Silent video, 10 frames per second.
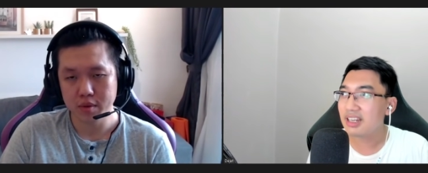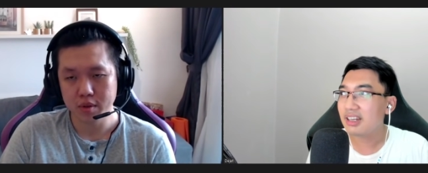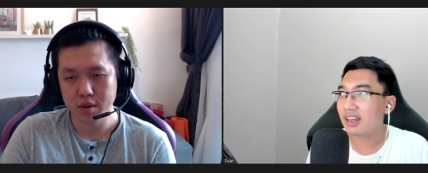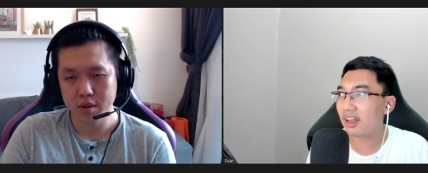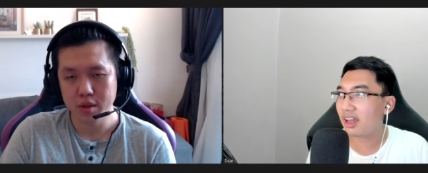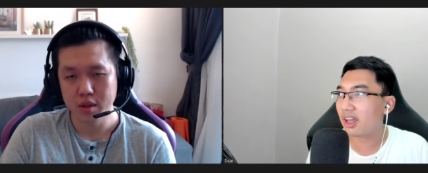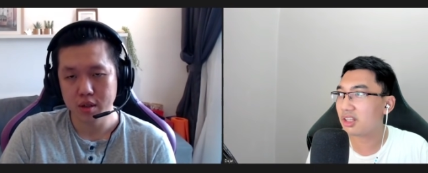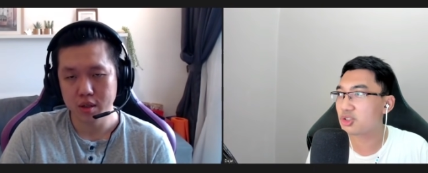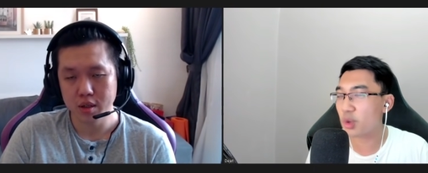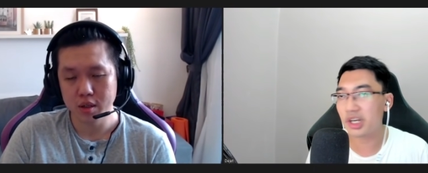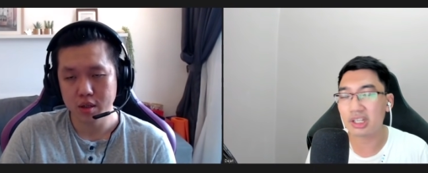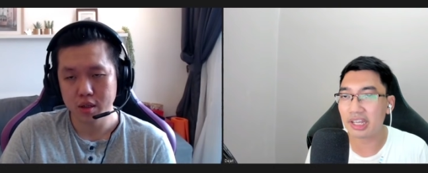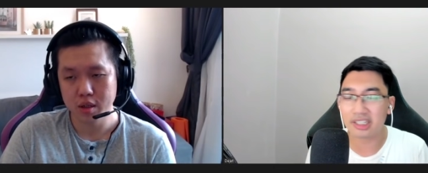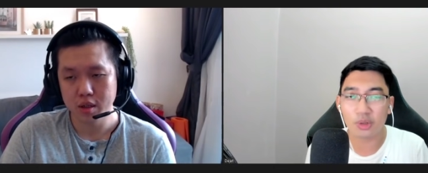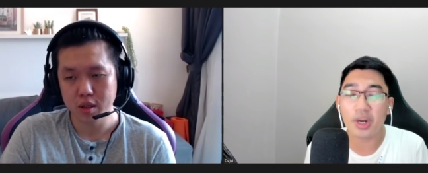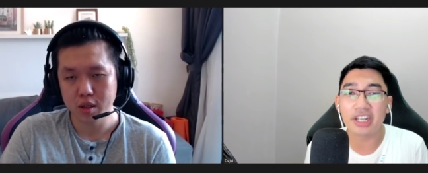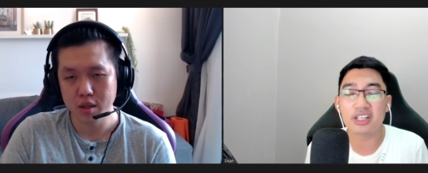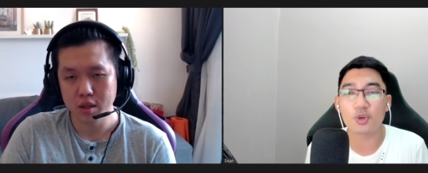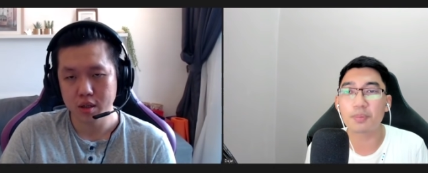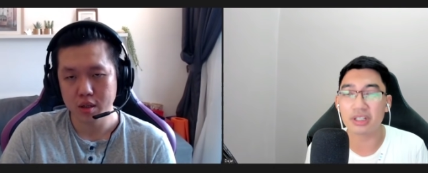Speaker 1: and joining like creating
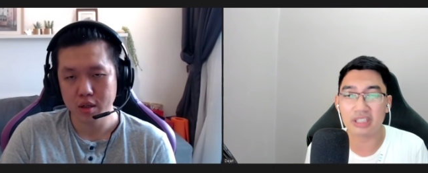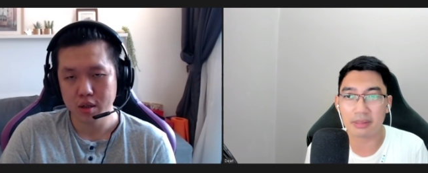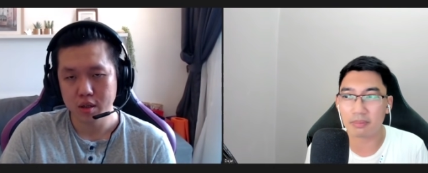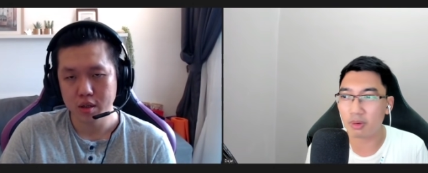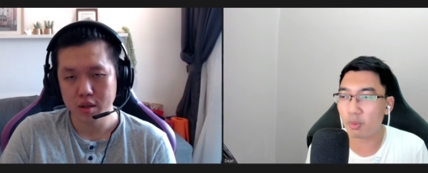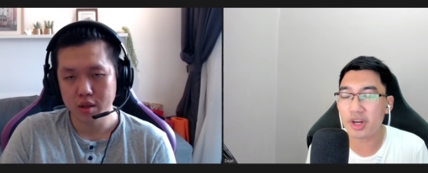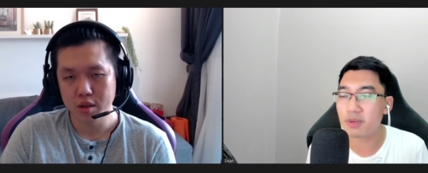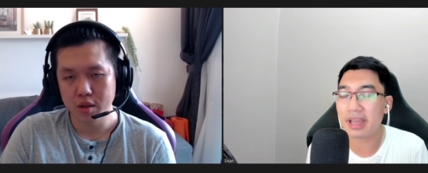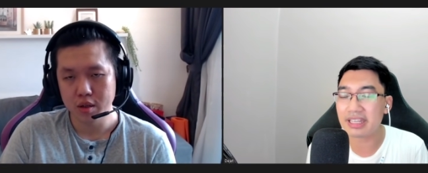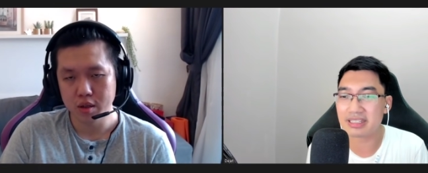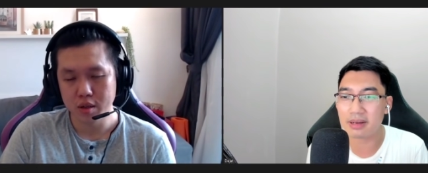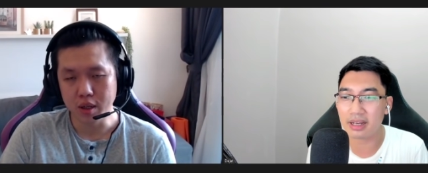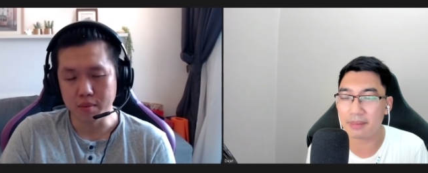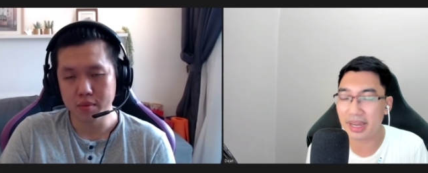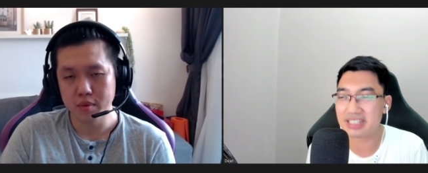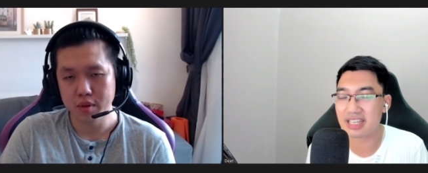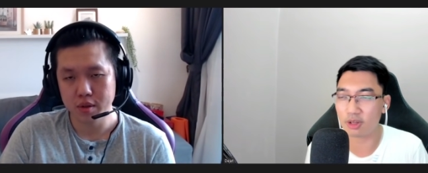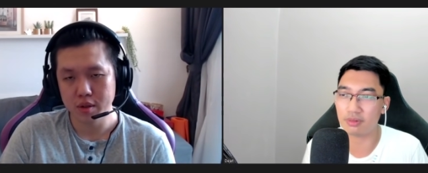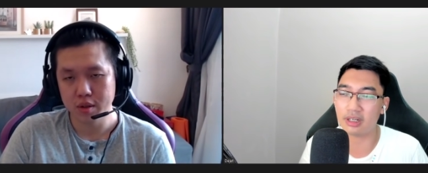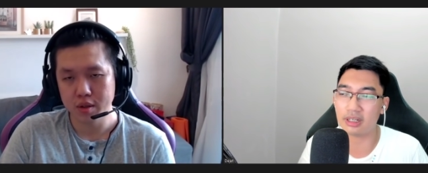a super team. What are your mind uh, mindset
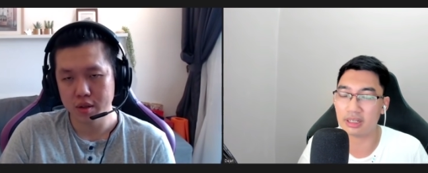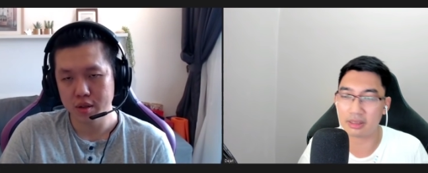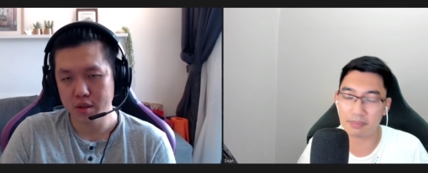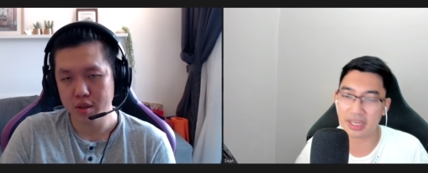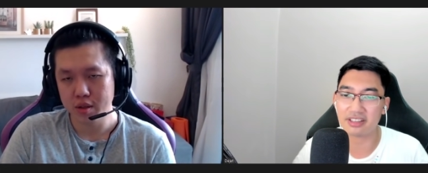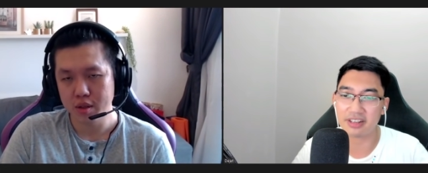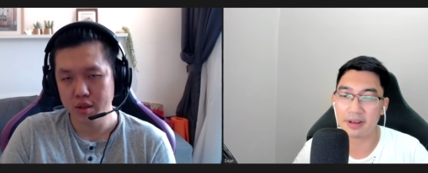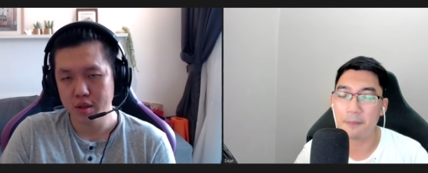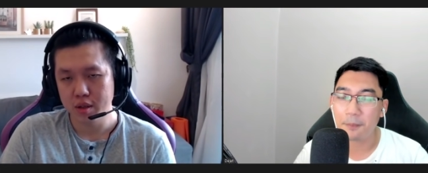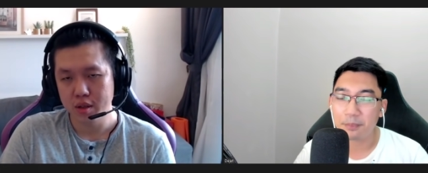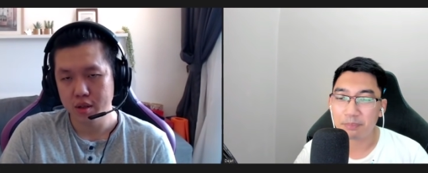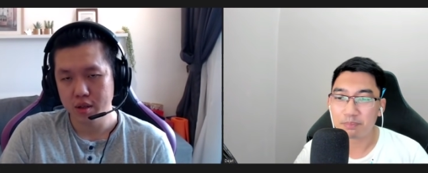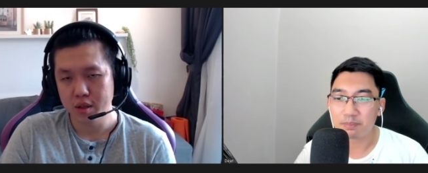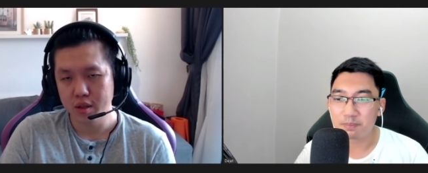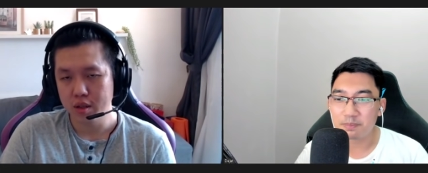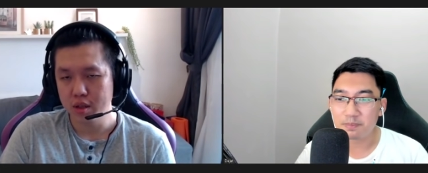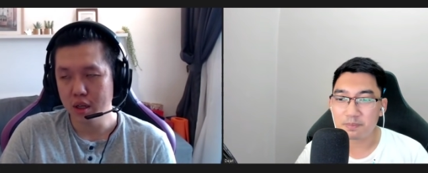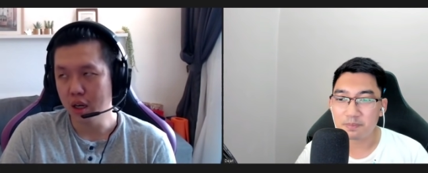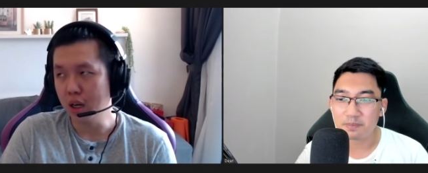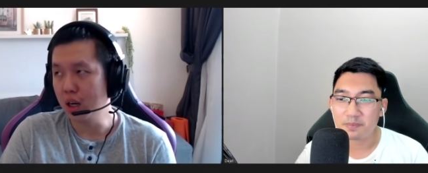of uh, back in the day?
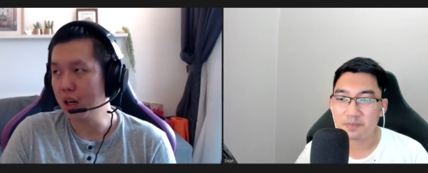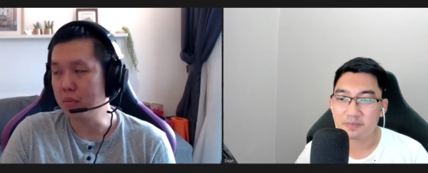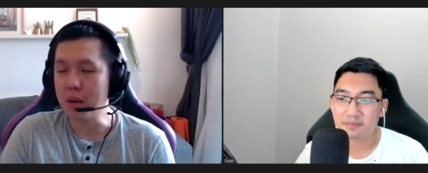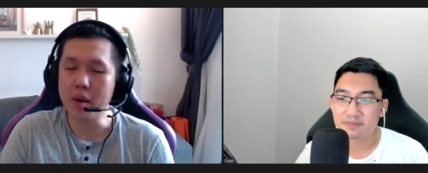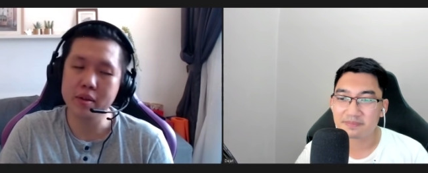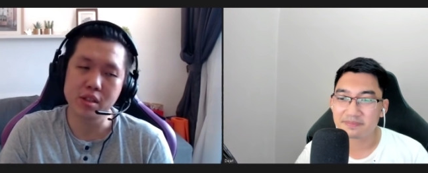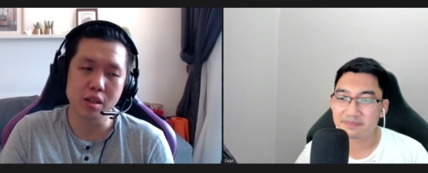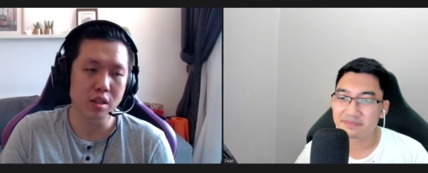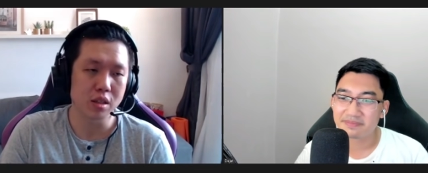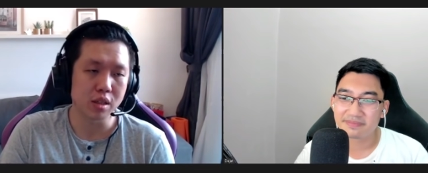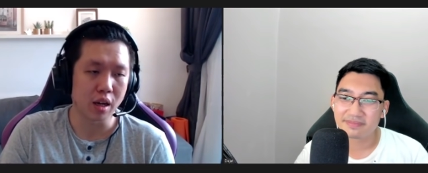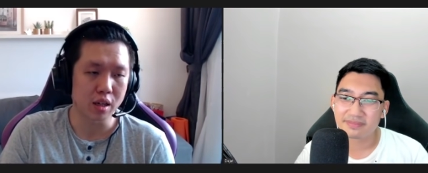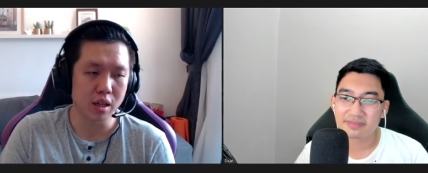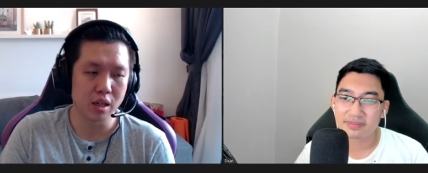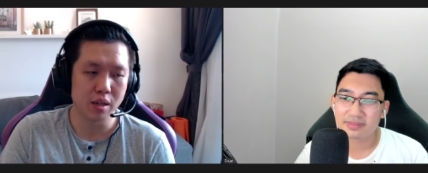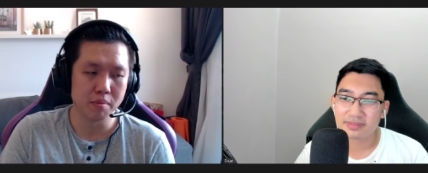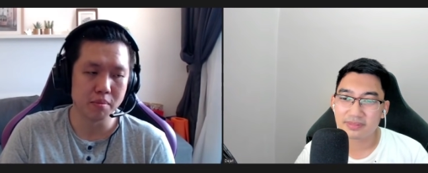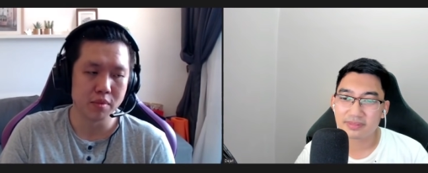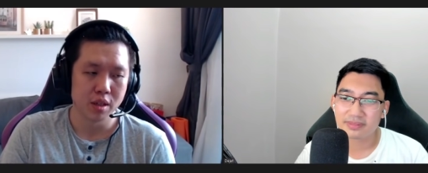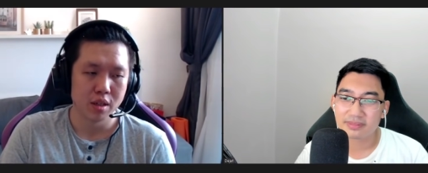
Speaker 2: Uh, my mindset is just like
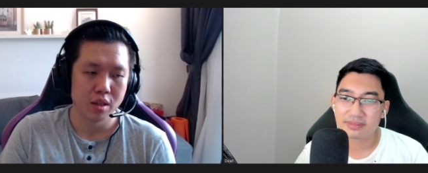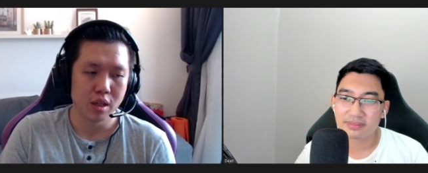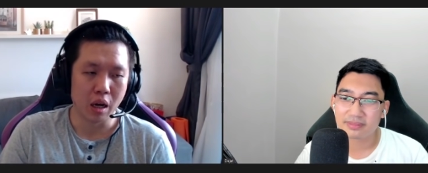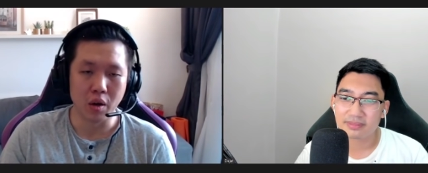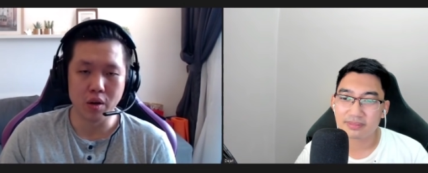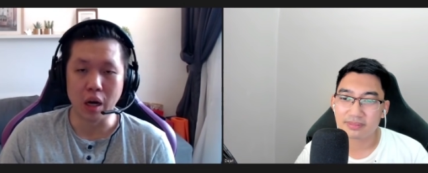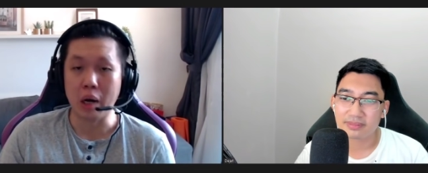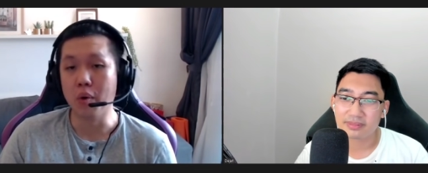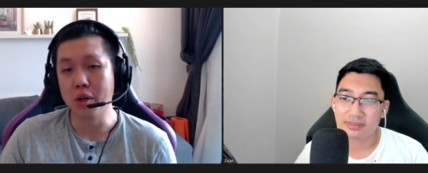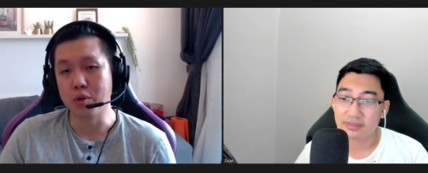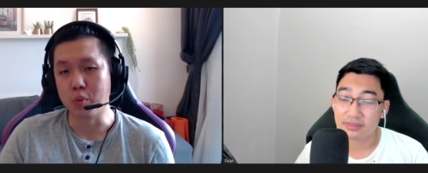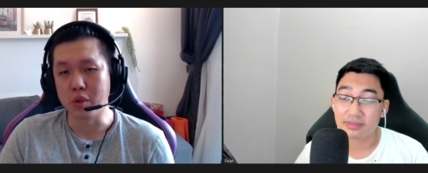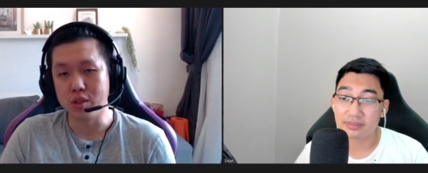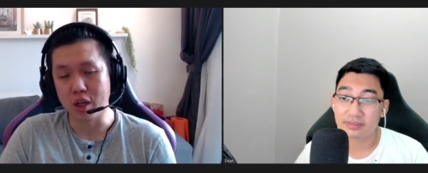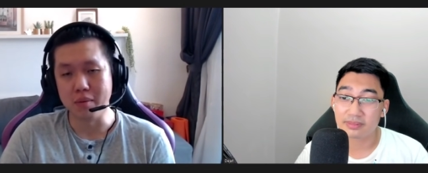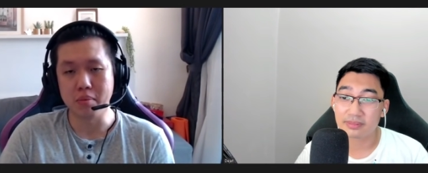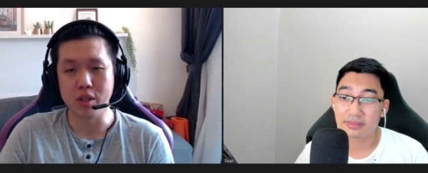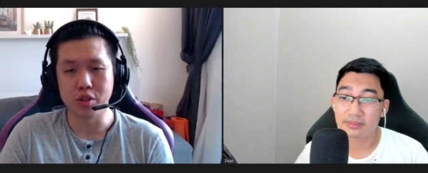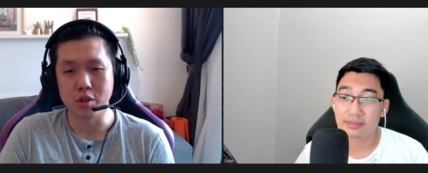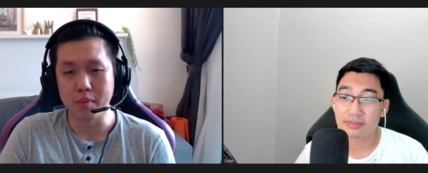um, I, I wanted to win
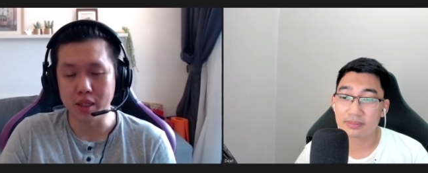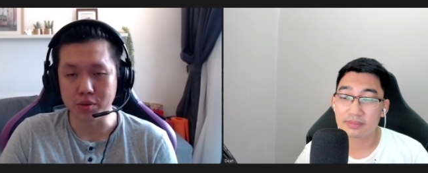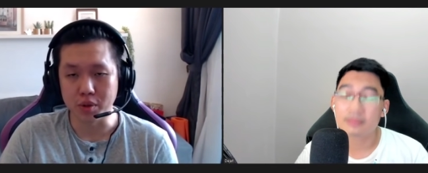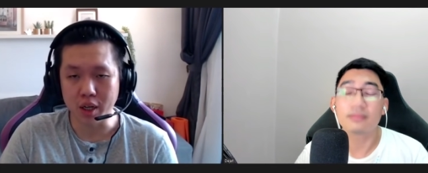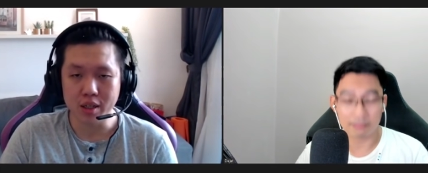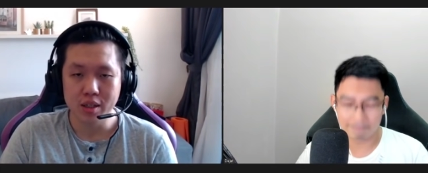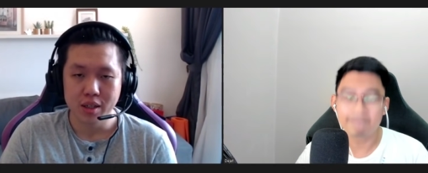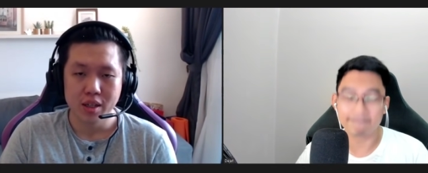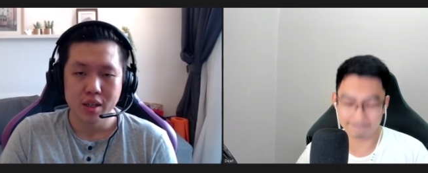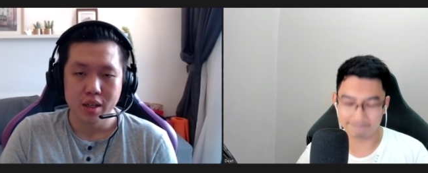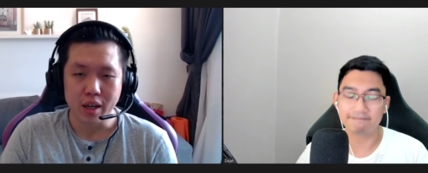show match, right? Mm -hmm.